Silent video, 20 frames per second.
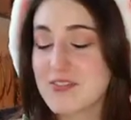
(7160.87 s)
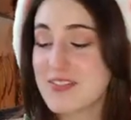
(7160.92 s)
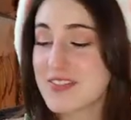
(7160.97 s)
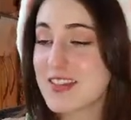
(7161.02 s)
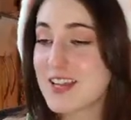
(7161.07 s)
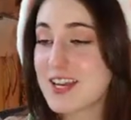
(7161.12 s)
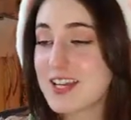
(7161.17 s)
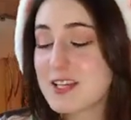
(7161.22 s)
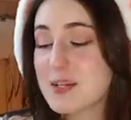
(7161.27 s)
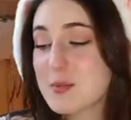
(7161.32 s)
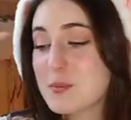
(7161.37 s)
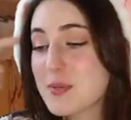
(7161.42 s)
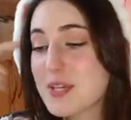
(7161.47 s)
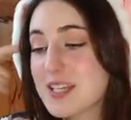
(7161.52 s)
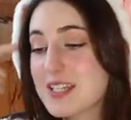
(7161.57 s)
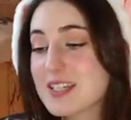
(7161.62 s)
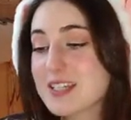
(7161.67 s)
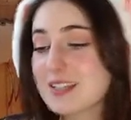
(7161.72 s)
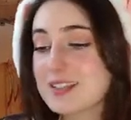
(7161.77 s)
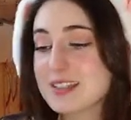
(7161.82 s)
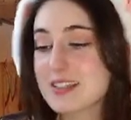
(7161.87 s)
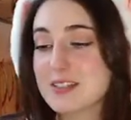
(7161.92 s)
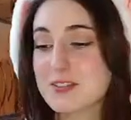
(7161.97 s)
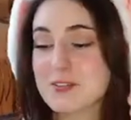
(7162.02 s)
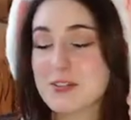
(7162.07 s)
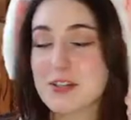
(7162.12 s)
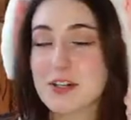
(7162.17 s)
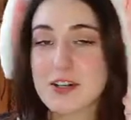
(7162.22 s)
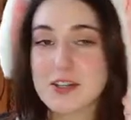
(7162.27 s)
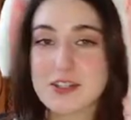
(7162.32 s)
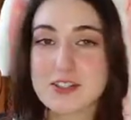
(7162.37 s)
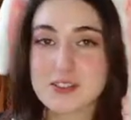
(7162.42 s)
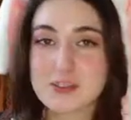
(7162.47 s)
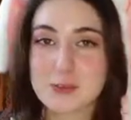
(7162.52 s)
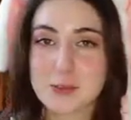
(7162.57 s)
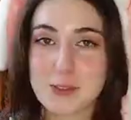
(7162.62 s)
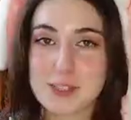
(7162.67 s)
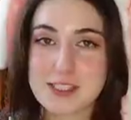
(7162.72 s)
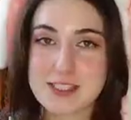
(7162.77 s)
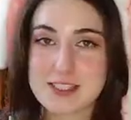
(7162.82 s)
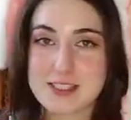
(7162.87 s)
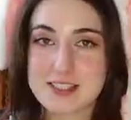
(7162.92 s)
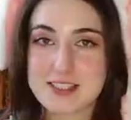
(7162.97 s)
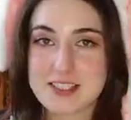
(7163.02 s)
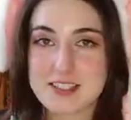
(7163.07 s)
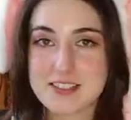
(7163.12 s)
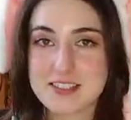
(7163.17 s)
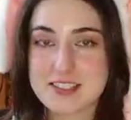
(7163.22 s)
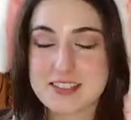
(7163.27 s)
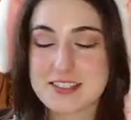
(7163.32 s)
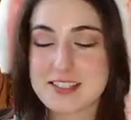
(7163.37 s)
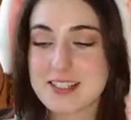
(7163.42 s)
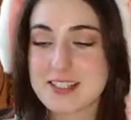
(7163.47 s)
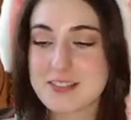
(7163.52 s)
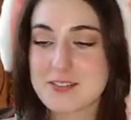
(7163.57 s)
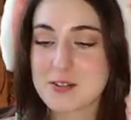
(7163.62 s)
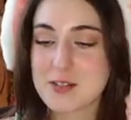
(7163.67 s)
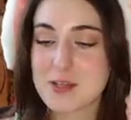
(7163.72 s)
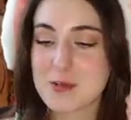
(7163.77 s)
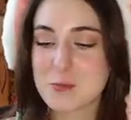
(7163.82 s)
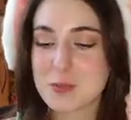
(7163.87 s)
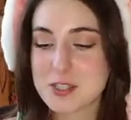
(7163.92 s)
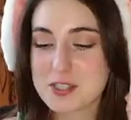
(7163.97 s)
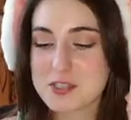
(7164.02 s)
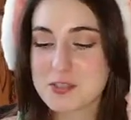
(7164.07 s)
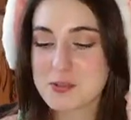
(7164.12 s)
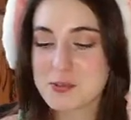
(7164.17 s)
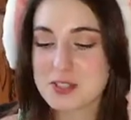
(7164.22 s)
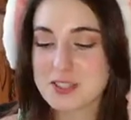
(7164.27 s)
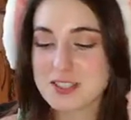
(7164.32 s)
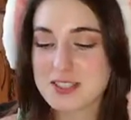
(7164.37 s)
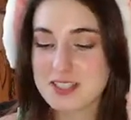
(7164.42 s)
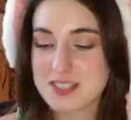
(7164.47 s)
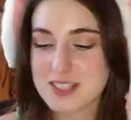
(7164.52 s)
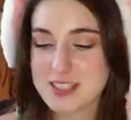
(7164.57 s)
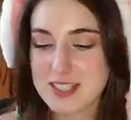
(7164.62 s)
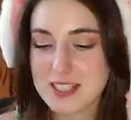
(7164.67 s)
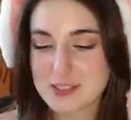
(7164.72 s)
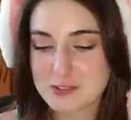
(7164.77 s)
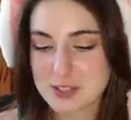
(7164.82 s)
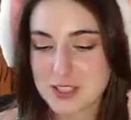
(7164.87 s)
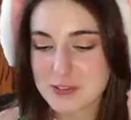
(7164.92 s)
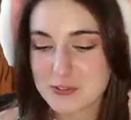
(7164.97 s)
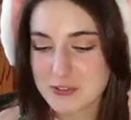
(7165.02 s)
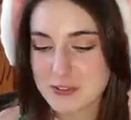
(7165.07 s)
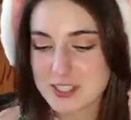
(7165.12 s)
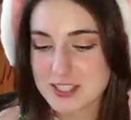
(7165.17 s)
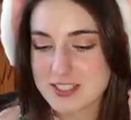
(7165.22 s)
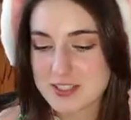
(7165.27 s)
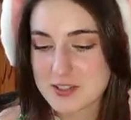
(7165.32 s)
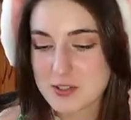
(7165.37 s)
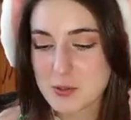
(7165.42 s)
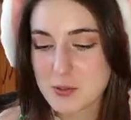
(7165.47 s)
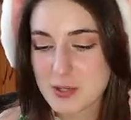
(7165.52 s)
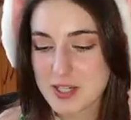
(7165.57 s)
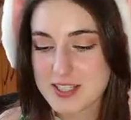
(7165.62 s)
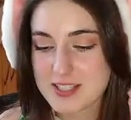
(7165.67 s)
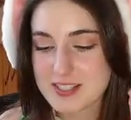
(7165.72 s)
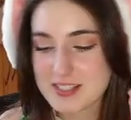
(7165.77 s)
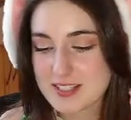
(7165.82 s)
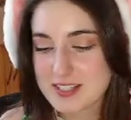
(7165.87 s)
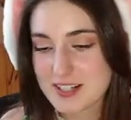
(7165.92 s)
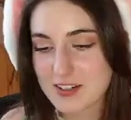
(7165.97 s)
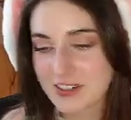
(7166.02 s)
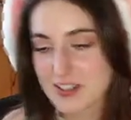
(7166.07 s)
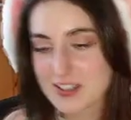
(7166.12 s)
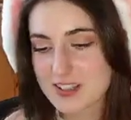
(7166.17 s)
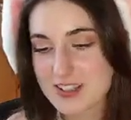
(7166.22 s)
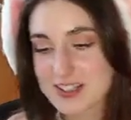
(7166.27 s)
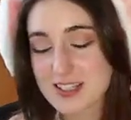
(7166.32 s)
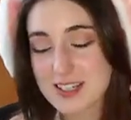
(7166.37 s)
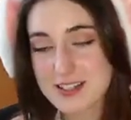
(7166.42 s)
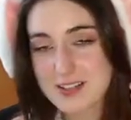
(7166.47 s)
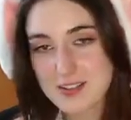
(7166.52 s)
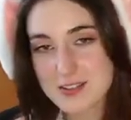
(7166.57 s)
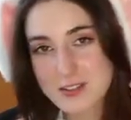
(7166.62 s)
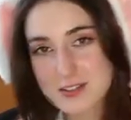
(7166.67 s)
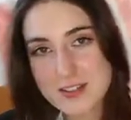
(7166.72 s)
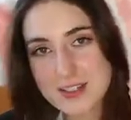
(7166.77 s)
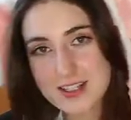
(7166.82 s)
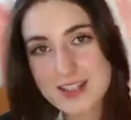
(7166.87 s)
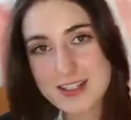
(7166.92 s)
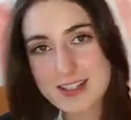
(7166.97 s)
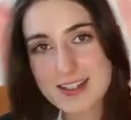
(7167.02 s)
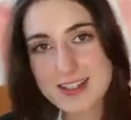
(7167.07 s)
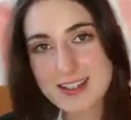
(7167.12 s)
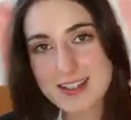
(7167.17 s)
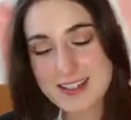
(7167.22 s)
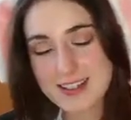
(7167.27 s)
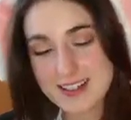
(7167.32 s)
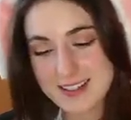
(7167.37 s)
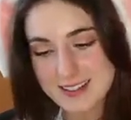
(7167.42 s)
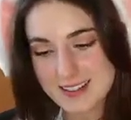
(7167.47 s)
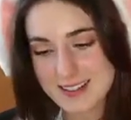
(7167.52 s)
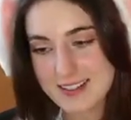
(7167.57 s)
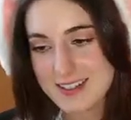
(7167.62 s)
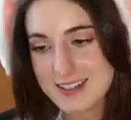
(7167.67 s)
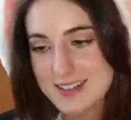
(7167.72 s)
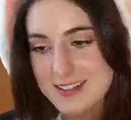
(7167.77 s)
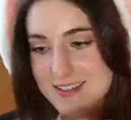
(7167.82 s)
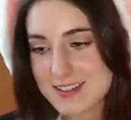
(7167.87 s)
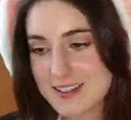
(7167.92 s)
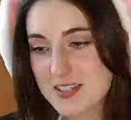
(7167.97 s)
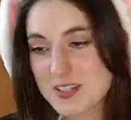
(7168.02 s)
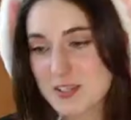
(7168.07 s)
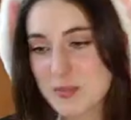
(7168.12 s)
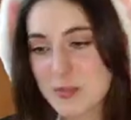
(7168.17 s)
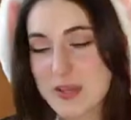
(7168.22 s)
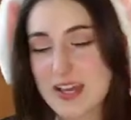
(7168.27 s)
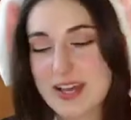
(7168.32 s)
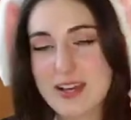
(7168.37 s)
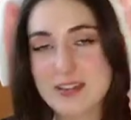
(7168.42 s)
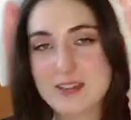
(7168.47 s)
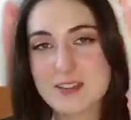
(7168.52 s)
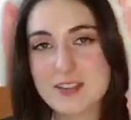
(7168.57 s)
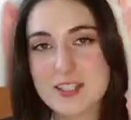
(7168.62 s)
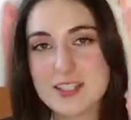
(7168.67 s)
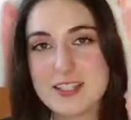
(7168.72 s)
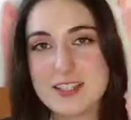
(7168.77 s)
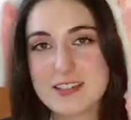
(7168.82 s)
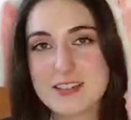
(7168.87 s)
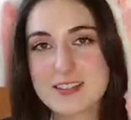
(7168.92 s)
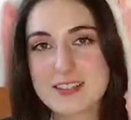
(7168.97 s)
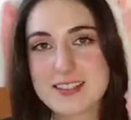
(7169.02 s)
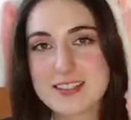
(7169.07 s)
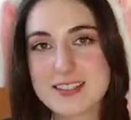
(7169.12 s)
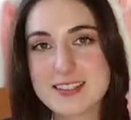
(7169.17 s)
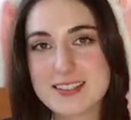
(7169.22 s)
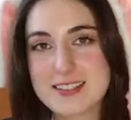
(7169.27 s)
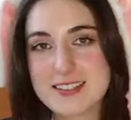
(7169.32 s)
And I immediately thought of Quentin Tarantino. And what do we see? A reference to Quentin Tarantino in this panel here.